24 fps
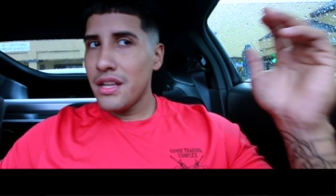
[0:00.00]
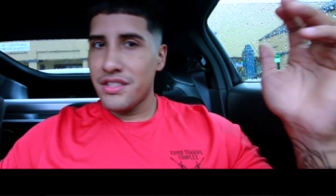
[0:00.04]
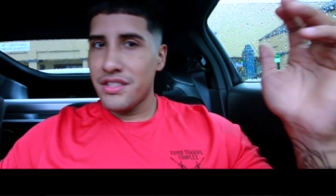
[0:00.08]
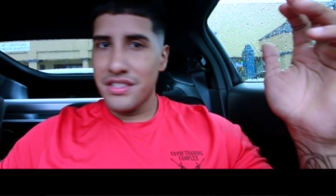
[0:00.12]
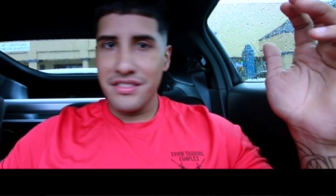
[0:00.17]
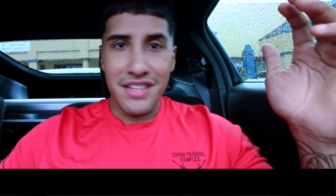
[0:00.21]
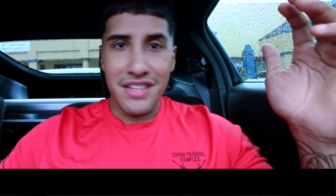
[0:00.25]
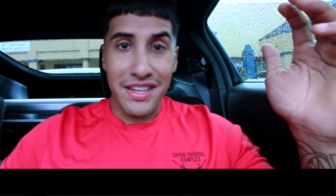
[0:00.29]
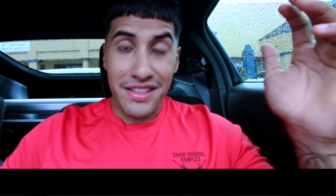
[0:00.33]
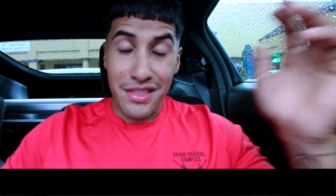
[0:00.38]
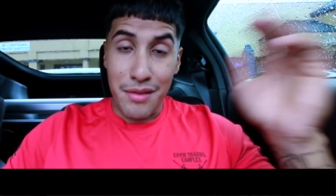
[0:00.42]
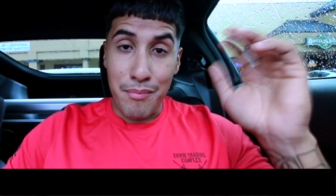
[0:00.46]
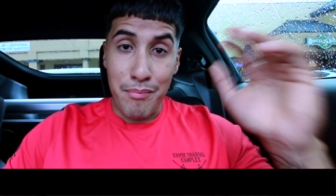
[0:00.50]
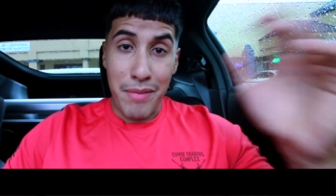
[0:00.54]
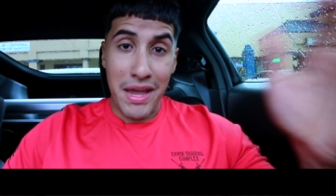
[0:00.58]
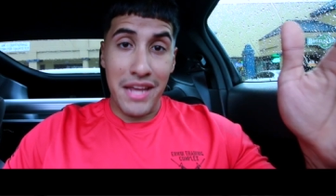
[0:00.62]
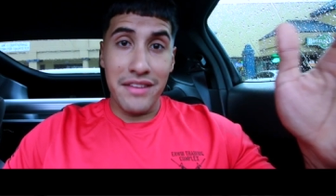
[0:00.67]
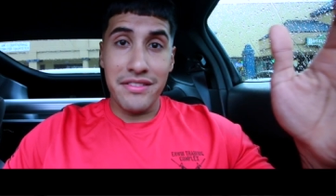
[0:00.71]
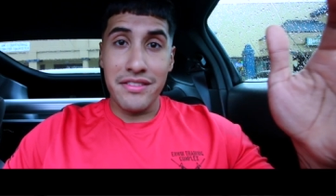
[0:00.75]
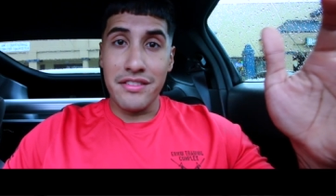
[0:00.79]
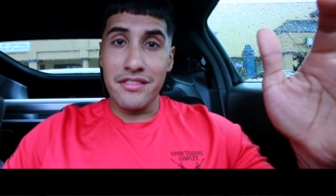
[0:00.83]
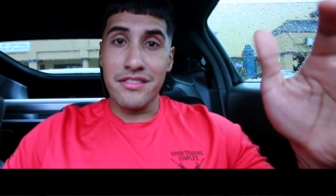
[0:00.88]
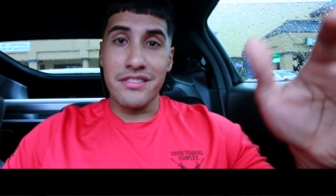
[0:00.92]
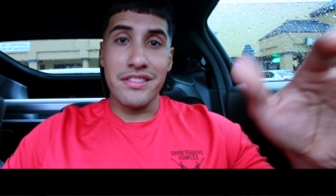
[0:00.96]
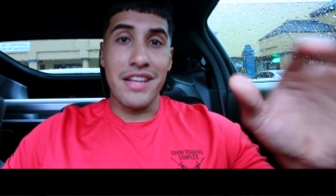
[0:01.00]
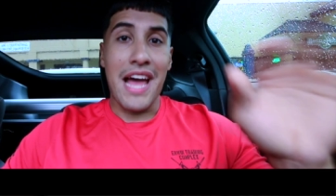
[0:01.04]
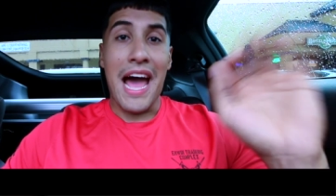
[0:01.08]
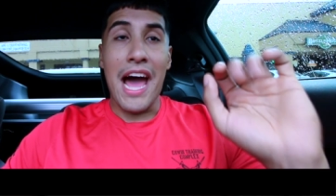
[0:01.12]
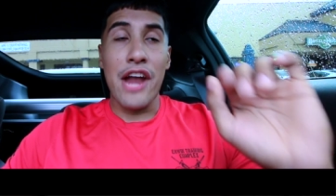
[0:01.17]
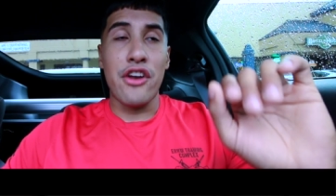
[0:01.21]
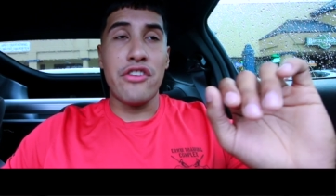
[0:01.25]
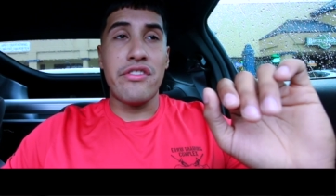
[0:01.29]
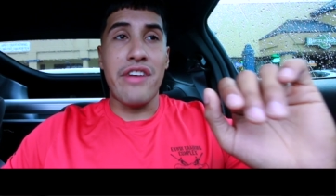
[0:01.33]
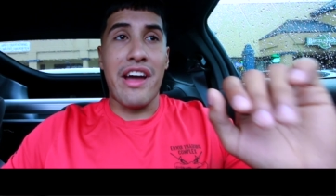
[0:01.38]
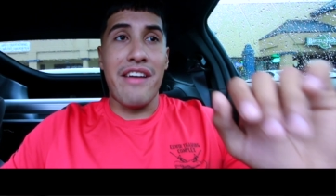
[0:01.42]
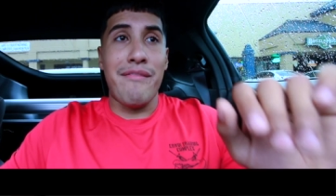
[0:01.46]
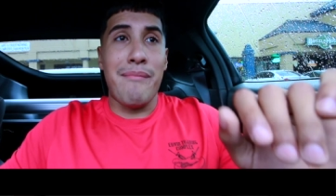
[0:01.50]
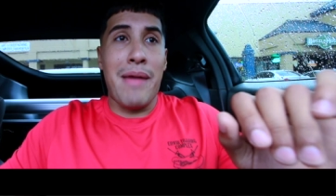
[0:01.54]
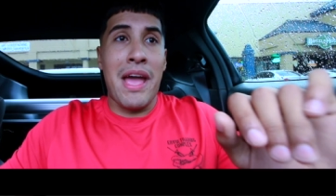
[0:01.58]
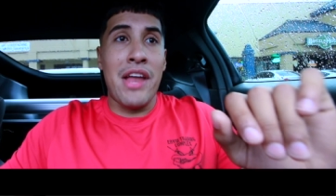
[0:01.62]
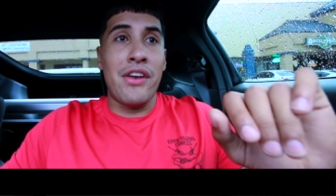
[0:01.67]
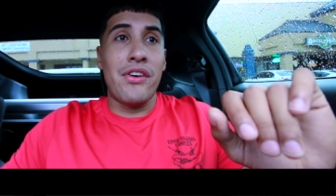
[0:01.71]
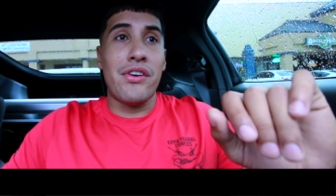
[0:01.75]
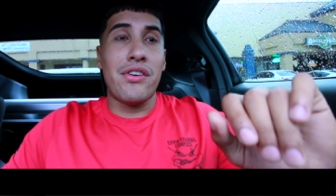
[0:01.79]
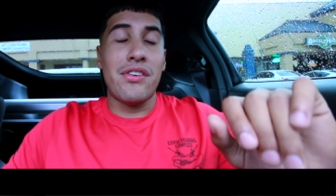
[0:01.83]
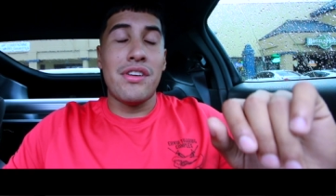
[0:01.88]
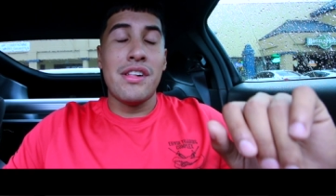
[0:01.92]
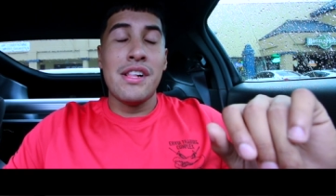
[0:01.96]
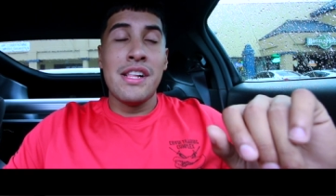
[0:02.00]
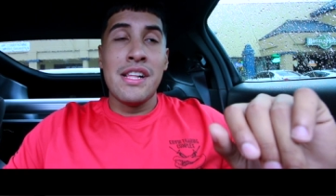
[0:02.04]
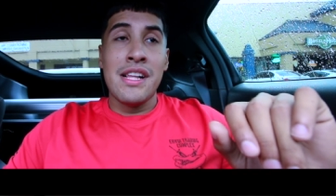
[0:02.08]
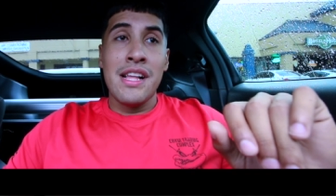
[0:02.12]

just like the basics of how to drive manual.